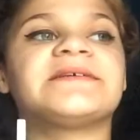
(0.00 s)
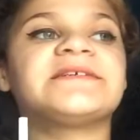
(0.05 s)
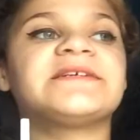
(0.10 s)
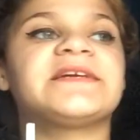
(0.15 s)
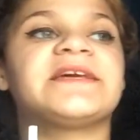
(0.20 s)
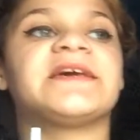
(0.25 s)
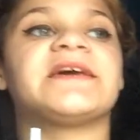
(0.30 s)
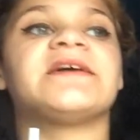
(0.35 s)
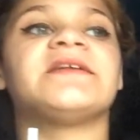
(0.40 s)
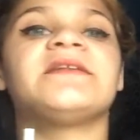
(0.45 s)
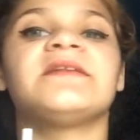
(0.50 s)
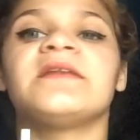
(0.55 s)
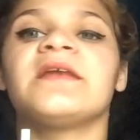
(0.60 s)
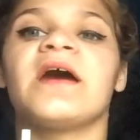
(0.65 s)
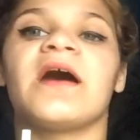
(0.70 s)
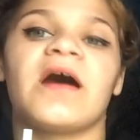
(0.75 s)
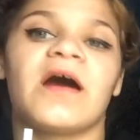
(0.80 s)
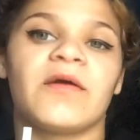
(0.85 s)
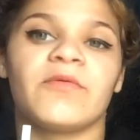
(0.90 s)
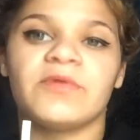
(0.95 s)
As a kid,
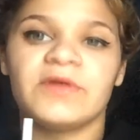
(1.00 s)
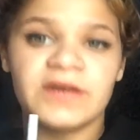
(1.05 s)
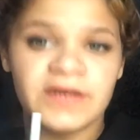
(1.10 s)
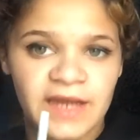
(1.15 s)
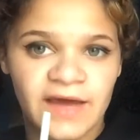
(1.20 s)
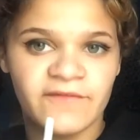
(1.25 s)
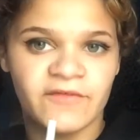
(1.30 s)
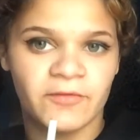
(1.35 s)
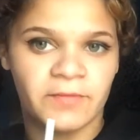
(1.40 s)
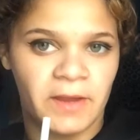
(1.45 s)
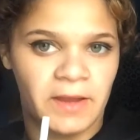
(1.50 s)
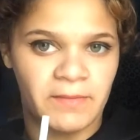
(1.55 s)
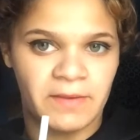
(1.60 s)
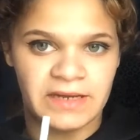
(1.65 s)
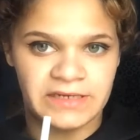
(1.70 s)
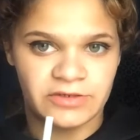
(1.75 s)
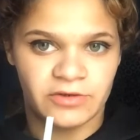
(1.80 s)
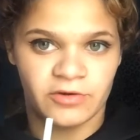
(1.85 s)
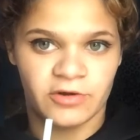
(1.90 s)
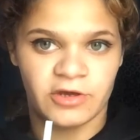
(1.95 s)
I would never paint
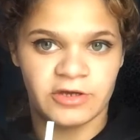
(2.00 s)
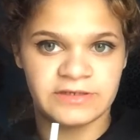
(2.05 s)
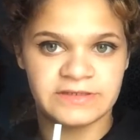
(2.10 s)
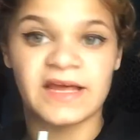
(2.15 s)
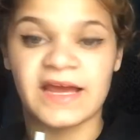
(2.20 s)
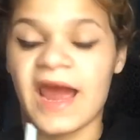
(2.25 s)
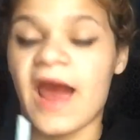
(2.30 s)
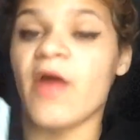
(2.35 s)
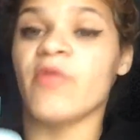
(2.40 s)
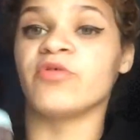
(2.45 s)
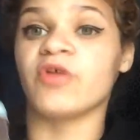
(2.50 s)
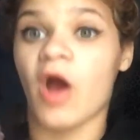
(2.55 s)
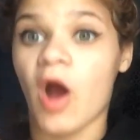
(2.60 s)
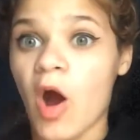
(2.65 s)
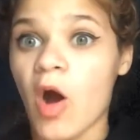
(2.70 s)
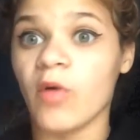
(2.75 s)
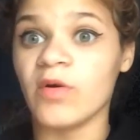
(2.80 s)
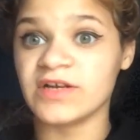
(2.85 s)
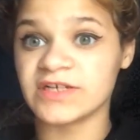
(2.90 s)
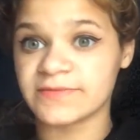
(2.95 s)
my toenails. Like, I would
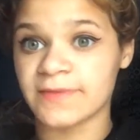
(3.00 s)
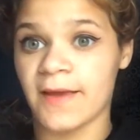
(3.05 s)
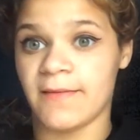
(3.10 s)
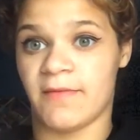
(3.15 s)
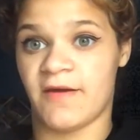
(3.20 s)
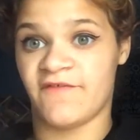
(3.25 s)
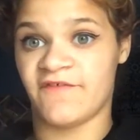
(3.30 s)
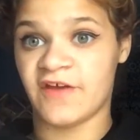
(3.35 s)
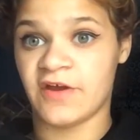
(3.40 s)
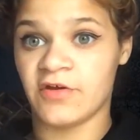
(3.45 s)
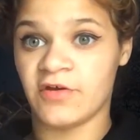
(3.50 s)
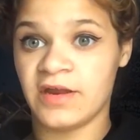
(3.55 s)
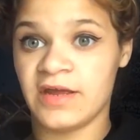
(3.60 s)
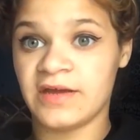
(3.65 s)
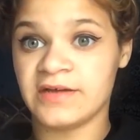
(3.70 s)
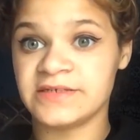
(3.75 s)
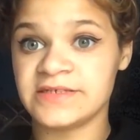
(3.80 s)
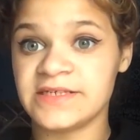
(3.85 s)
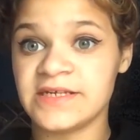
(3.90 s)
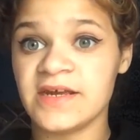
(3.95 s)
always paint my
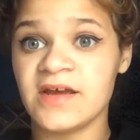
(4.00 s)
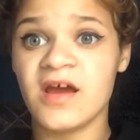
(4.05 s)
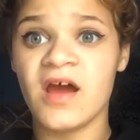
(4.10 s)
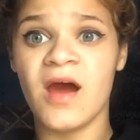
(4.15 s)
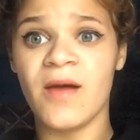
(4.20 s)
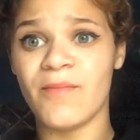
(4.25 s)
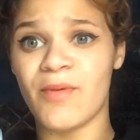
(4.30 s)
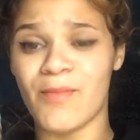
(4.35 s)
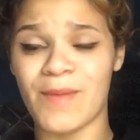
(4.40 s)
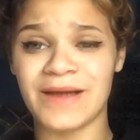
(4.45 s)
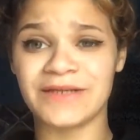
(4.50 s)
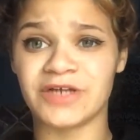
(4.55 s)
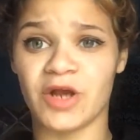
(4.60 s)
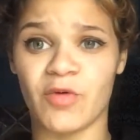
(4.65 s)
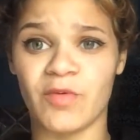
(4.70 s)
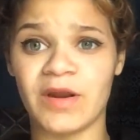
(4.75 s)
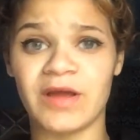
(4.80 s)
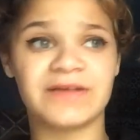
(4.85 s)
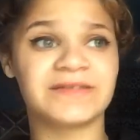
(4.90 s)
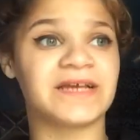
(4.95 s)
fingernails. But my
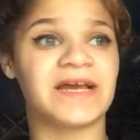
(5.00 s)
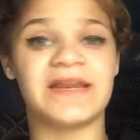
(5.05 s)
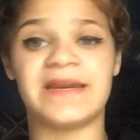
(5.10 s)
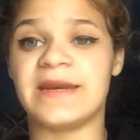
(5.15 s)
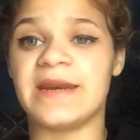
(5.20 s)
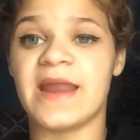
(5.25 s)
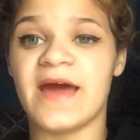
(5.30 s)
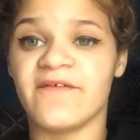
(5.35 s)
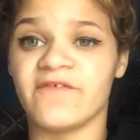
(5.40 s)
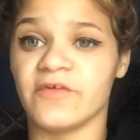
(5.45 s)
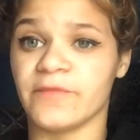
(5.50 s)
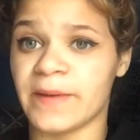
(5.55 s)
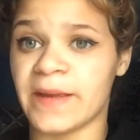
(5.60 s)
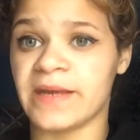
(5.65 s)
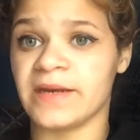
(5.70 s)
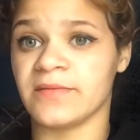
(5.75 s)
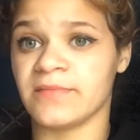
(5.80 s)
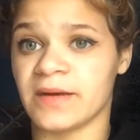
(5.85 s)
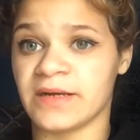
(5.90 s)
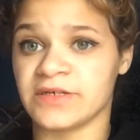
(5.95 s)
toenails, I never
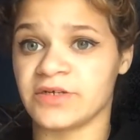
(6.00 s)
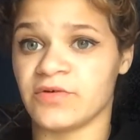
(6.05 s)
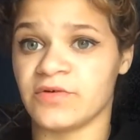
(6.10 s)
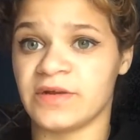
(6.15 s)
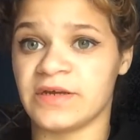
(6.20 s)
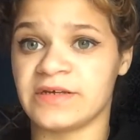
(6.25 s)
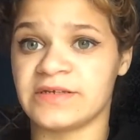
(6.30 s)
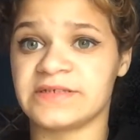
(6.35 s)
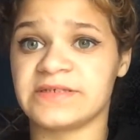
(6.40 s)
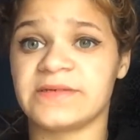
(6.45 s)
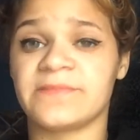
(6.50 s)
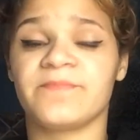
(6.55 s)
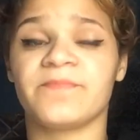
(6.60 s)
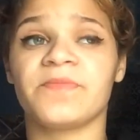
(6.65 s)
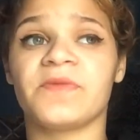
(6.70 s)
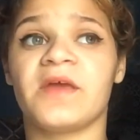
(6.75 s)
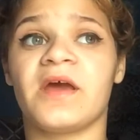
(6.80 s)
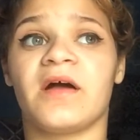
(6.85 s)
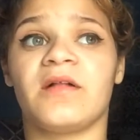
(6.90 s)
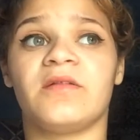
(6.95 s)
painted my toenails.
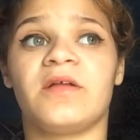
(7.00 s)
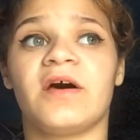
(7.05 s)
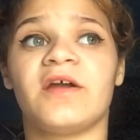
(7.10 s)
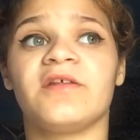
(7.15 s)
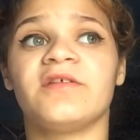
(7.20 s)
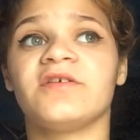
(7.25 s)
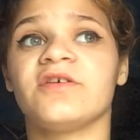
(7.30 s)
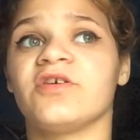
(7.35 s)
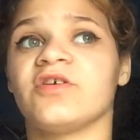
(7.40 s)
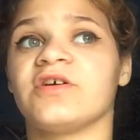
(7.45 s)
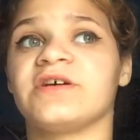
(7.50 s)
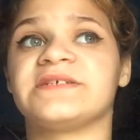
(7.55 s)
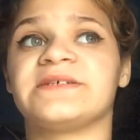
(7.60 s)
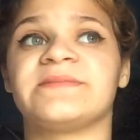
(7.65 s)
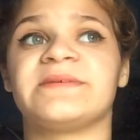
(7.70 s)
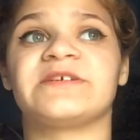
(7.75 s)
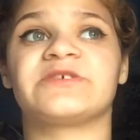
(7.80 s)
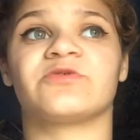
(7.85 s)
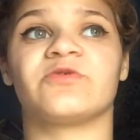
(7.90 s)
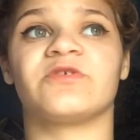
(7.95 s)
A lot of the girls in
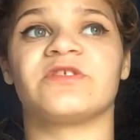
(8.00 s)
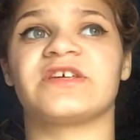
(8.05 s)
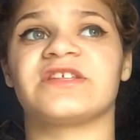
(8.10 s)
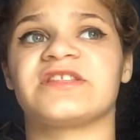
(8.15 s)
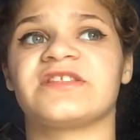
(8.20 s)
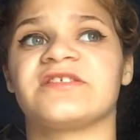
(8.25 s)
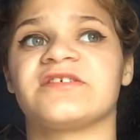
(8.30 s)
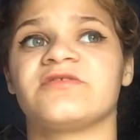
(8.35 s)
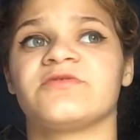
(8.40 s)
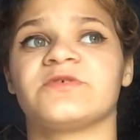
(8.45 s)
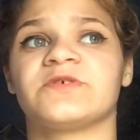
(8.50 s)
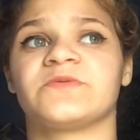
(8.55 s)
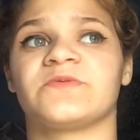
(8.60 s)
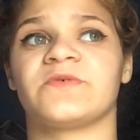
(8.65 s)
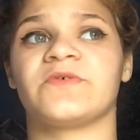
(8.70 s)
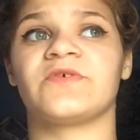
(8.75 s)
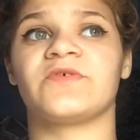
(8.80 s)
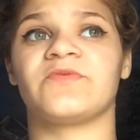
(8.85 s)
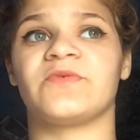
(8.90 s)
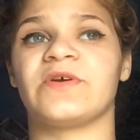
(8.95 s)
my school thought that it was
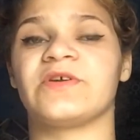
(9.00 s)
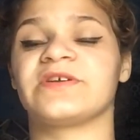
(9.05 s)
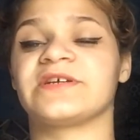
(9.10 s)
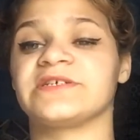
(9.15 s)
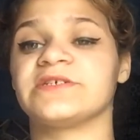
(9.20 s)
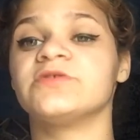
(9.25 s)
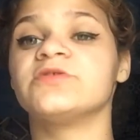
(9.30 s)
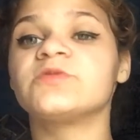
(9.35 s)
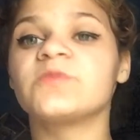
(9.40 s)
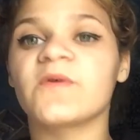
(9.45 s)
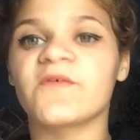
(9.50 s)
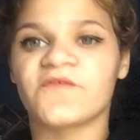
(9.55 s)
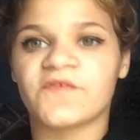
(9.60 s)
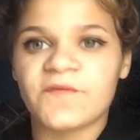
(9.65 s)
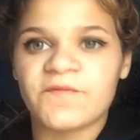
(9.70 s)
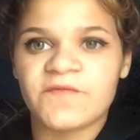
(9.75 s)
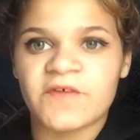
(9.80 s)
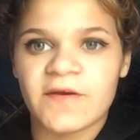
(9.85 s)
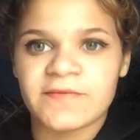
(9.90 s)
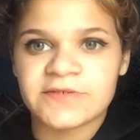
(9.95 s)
really weird because I used to wear
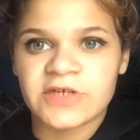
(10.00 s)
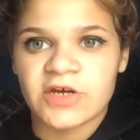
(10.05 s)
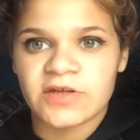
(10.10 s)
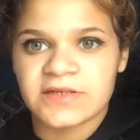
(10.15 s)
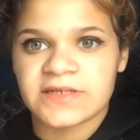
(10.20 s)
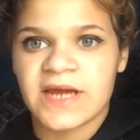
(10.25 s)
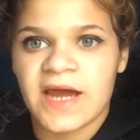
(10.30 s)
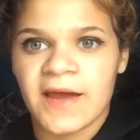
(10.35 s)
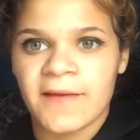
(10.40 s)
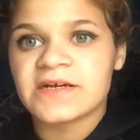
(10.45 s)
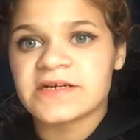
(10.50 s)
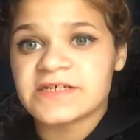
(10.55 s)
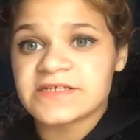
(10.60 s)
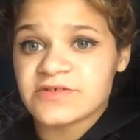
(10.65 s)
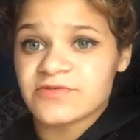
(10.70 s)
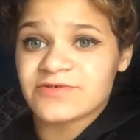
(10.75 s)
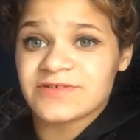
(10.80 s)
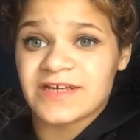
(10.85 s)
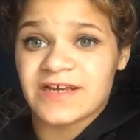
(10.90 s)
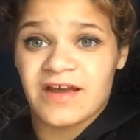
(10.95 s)
flip flops all the time because
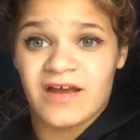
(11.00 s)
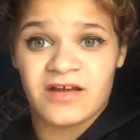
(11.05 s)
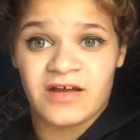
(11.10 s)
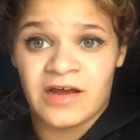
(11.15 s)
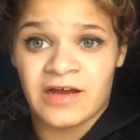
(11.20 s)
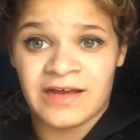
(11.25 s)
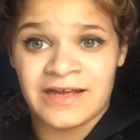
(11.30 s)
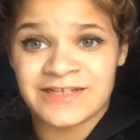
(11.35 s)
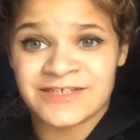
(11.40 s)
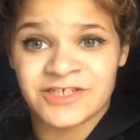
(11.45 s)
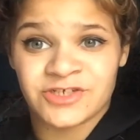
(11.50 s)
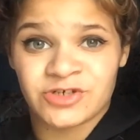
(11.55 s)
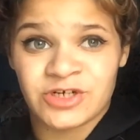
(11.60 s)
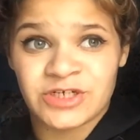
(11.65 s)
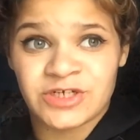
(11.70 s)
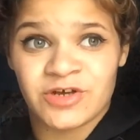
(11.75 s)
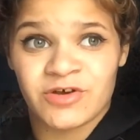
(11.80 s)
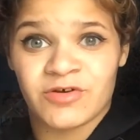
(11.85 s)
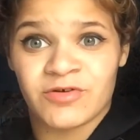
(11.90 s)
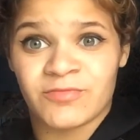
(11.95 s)
it was like against the
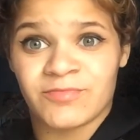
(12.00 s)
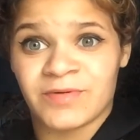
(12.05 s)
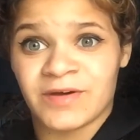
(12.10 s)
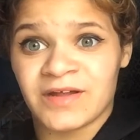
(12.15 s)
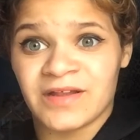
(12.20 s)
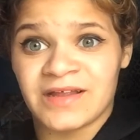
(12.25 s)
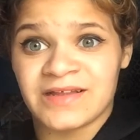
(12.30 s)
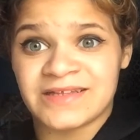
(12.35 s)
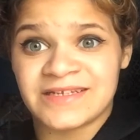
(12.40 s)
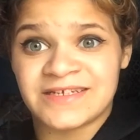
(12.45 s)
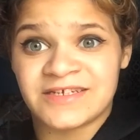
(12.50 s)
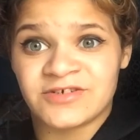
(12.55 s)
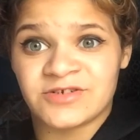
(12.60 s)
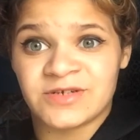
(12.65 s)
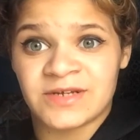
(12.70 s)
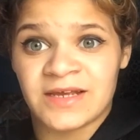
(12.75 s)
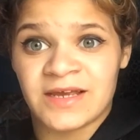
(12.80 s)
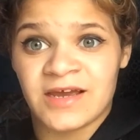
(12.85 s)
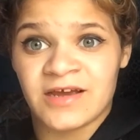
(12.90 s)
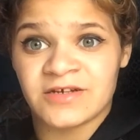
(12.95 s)
dress code, but like the teachers
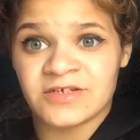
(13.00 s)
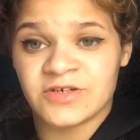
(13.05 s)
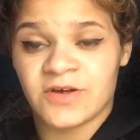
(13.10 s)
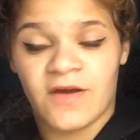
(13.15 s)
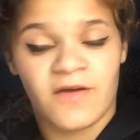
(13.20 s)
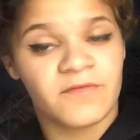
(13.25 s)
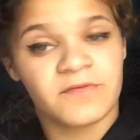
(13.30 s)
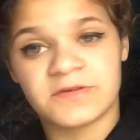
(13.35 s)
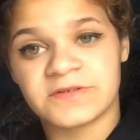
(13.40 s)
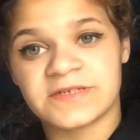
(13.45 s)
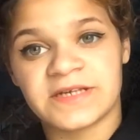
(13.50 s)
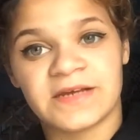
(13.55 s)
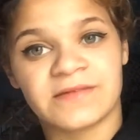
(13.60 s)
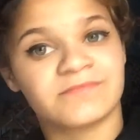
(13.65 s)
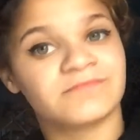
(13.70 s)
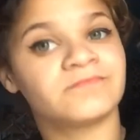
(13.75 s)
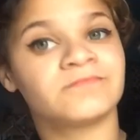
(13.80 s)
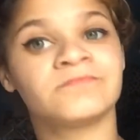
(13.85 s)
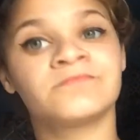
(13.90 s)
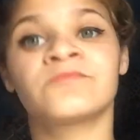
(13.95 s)
didn't care, so everybody was
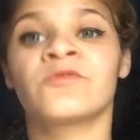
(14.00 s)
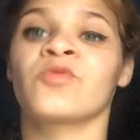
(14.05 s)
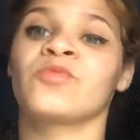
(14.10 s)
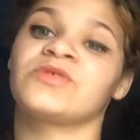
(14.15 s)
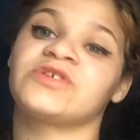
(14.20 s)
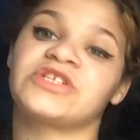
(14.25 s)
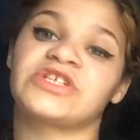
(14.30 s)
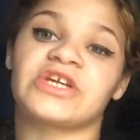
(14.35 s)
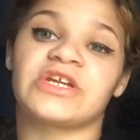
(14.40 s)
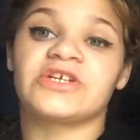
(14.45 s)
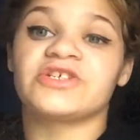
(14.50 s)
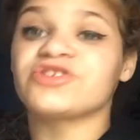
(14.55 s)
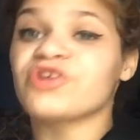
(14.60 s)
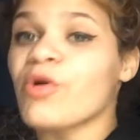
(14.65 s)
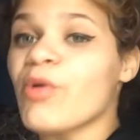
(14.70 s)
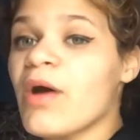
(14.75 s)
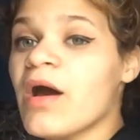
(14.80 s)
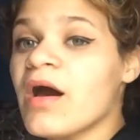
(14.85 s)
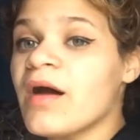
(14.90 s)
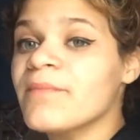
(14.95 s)
like, I'm just gonna
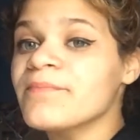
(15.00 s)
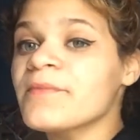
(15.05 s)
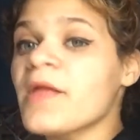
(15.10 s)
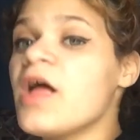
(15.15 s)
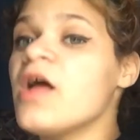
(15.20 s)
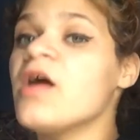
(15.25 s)
show up,